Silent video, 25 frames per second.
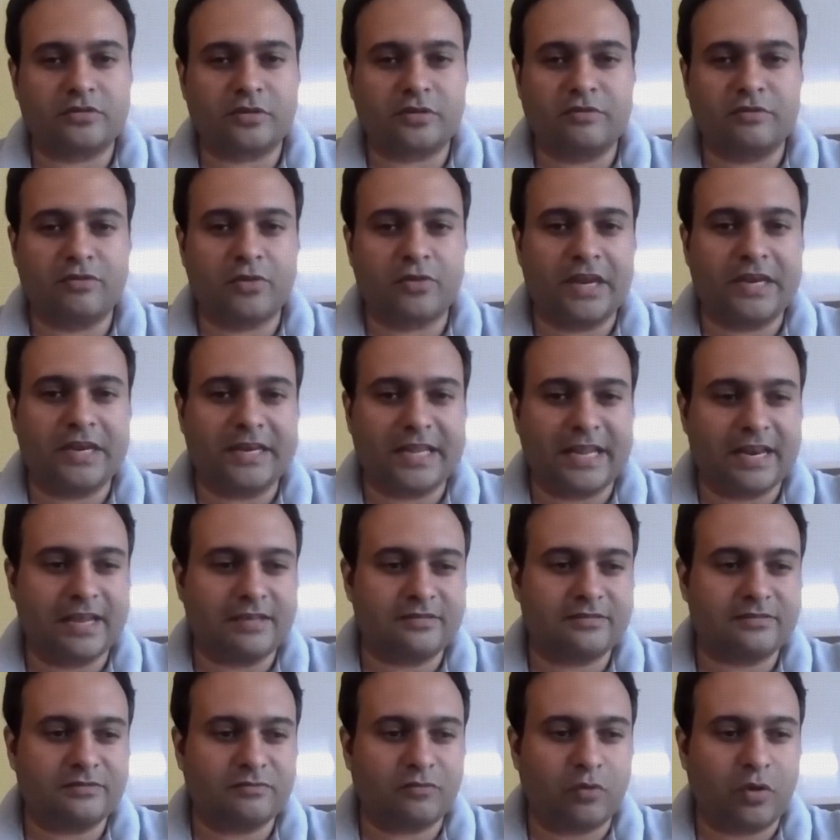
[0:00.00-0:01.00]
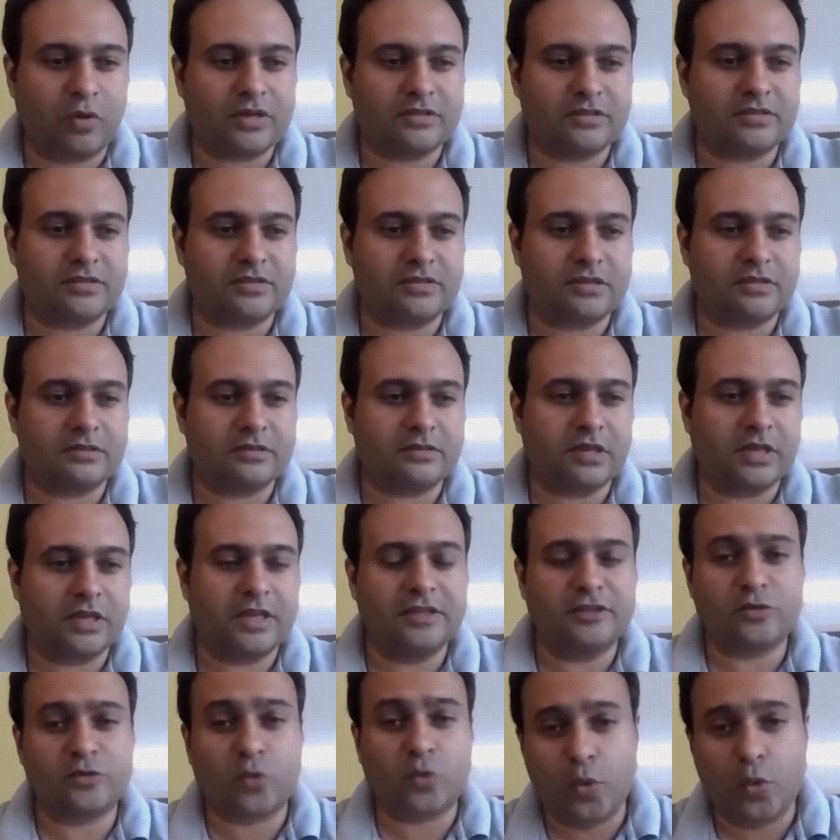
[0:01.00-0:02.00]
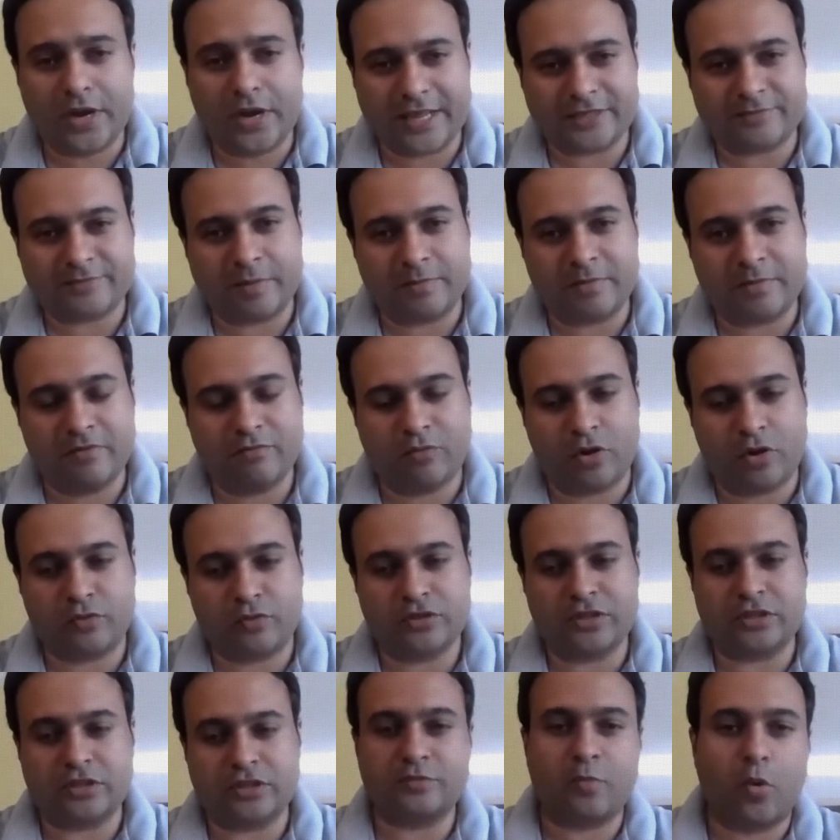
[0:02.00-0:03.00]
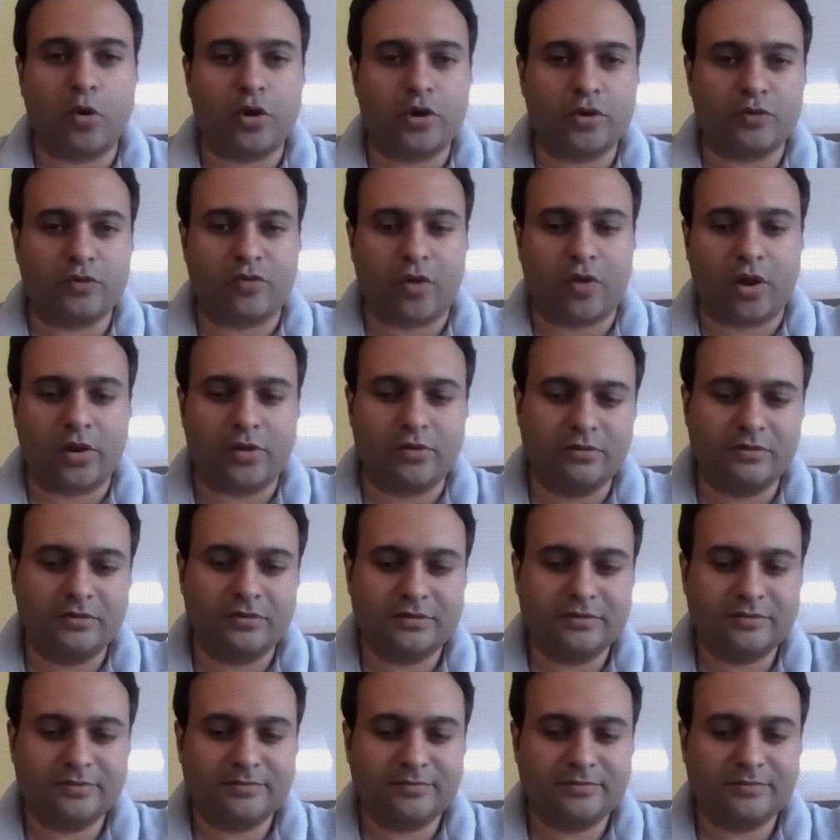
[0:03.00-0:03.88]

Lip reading: If you can tell us what is in school days, maybe what was the sport you follow?